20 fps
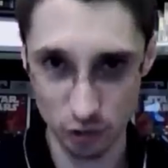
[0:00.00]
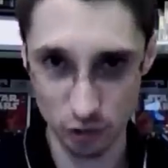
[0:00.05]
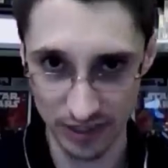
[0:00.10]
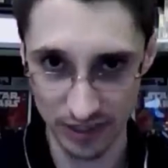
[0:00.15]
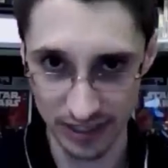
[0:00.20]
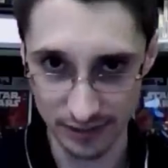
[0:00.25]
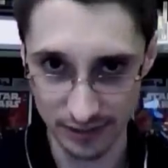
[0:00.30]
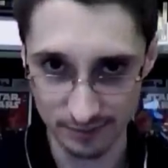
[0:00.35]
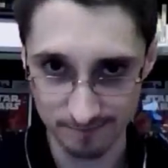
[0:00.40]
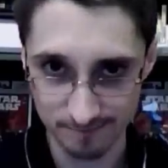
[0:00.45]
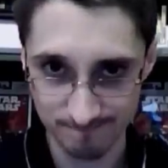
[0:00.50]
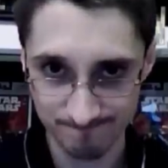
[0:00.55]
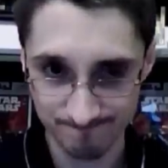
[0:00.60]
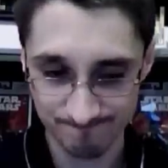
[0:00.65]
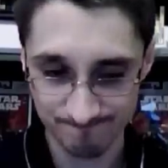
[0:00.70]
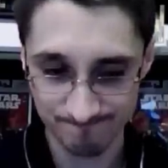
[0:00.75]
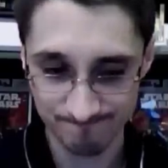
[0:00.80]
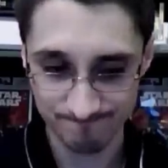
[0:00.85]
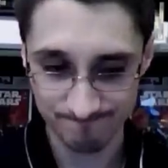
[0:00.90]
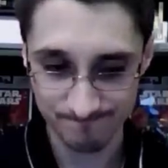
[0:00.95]
read?
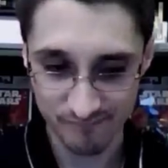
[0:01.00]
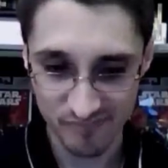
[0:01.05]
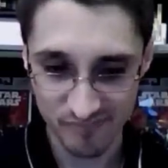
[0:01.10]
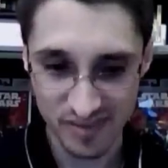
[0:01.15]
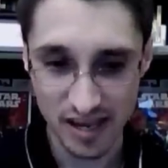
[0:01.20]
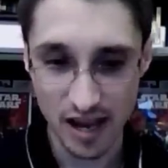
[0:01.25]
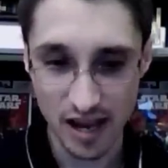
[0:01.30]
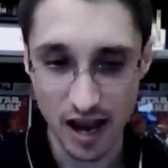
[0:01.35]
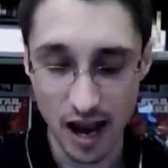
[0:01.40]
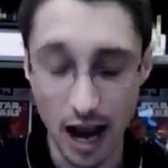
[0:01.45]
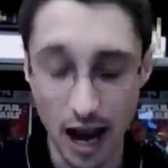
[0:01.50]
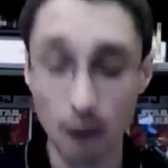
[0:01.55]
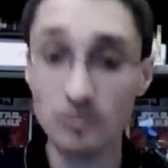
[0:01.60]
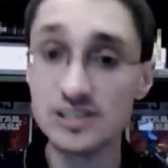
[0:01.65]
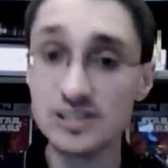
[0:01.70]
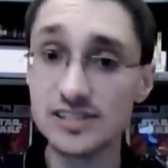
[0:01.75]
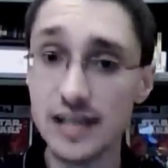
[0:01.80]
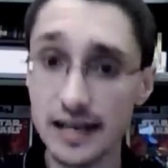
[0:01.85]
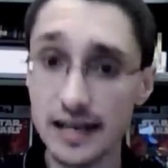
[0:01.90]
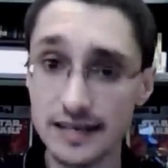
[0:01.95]
I would
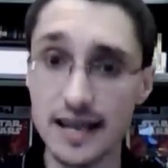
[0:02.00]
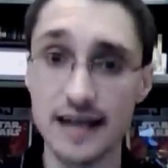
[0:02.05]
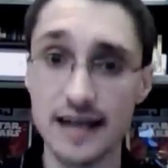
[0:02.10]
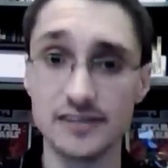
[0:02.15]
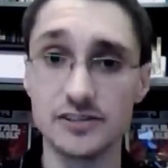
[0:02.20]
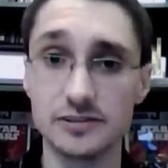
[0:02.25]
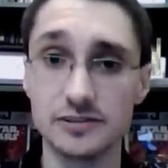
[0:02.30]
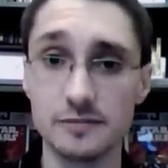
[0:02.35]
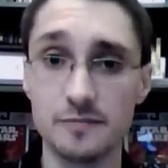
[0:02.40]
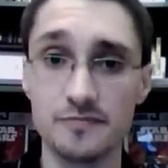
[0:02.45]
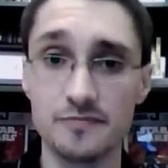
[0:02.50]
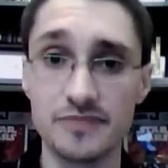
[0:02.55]
say yes.